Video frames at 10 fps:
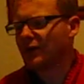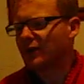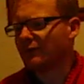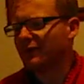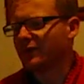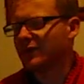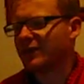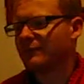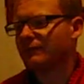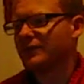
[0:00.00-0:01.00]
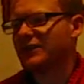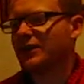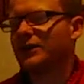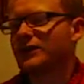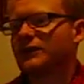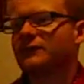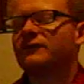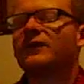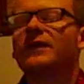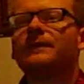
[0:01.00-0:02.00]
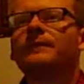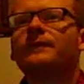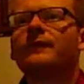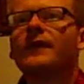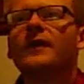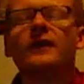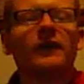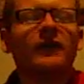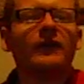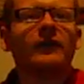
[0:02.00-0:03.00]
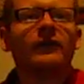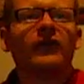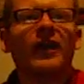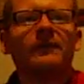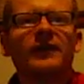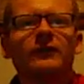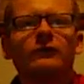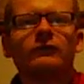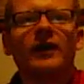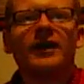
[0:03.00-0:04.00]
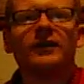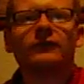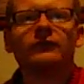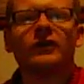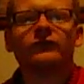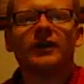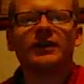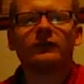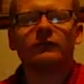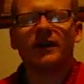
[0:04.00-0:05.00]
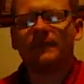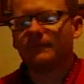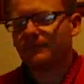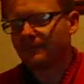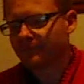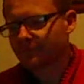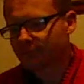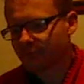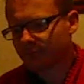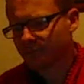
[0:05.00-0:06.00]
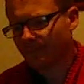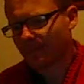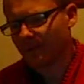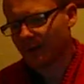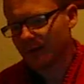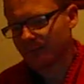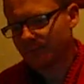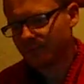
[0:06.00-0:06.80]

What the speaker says: with the lead stars of Sam Neill, Dr. Alan Grant. I